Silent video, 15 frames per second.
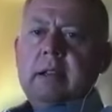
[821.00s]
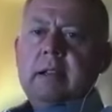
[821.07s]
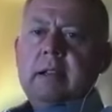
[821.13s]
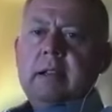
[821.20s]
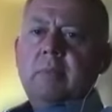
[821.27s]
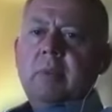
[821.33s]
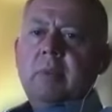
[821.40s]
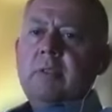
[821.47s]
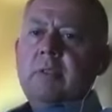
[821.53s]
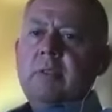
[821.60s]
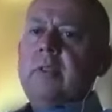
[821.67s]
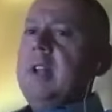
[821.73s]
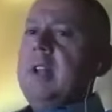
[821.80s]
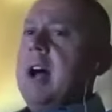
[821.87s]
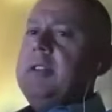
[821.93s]
Because there are
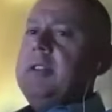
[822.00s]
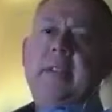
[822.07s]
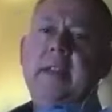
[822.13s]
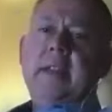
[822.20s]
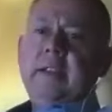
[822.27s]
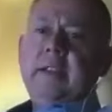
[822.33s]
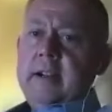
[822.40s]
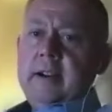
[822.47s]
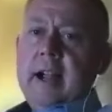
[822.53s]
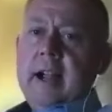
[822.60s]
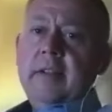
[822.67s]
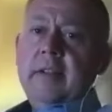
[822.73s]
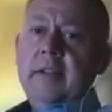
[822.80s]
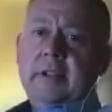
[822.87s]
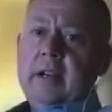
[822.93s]
lots of things that are out
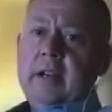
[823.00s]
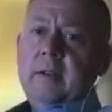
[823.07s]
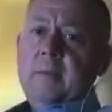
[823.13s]
there,